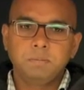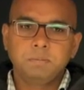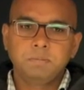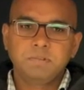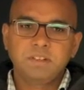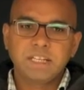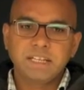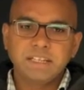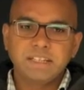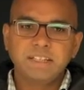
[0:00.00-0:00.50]

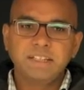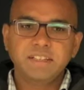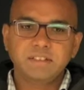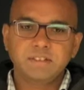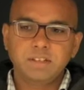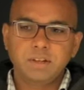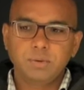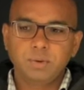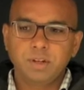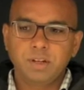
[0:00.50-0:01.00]
techniques
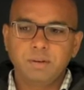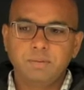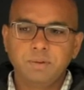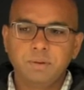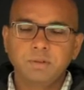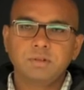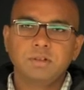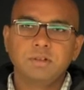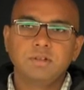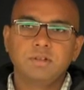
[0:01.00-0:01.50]
that we have
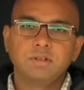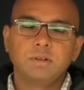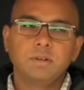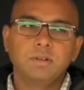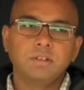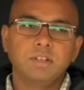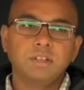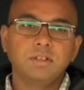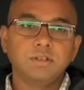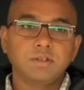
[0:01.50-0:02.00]
used is
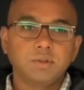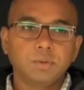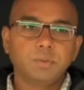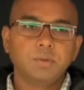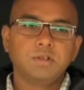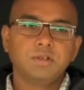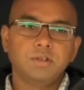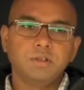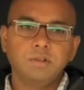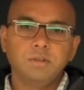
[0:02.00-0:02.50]
called the
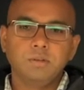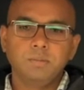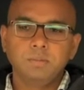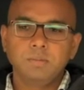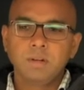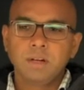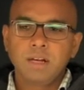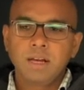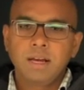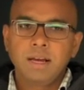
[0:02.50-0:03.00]
squeeze theorem,
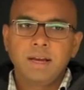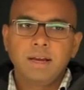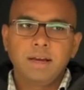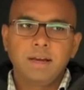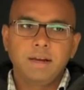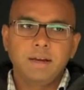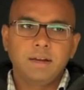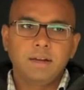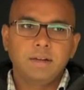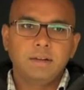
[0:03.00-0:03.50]

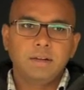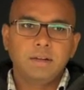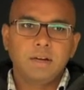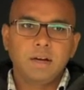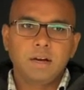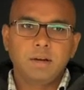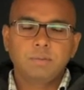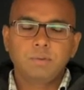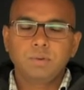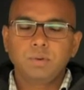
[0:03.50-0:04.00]
and
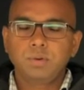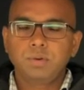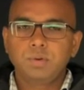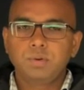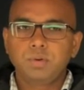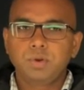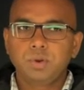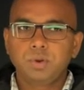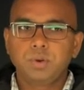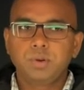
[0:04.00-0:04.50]
I'm going
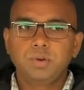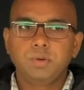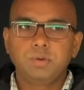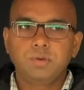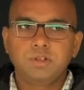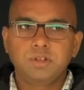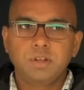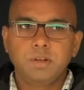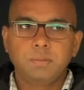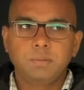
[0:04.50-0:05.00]
to show you
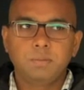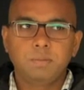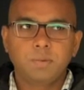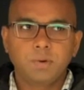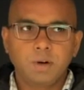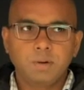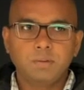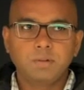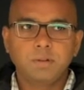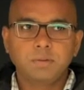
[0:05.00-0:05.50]
some
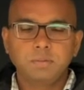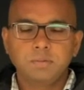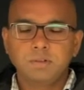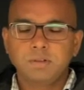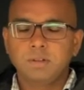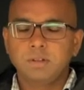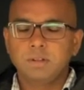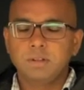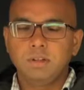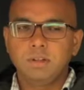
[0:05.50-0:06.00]

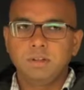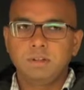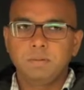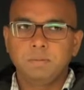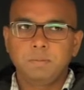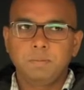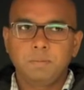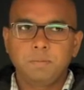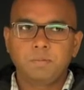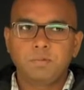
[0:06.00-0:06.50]
problems
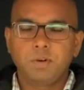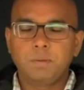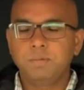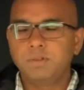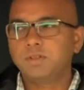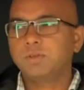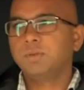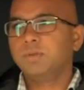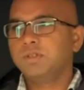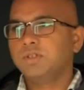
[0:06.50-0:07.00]
from
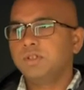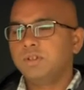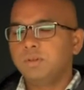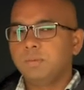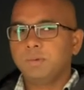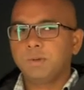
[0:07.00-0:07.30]
squeeze theorem.